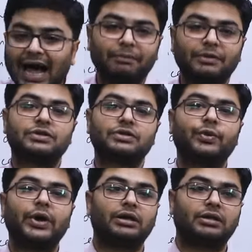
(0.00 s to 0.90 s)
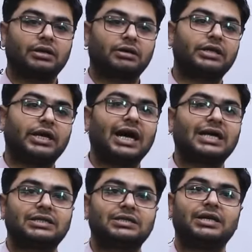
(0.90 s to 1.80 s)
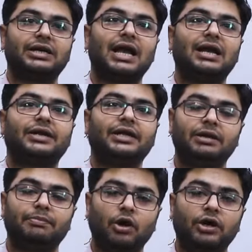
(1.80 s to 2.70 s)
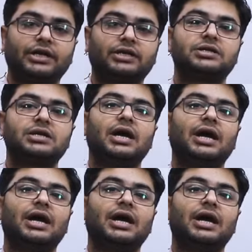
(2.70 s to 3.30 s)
happens where the caste is the reality, the politics,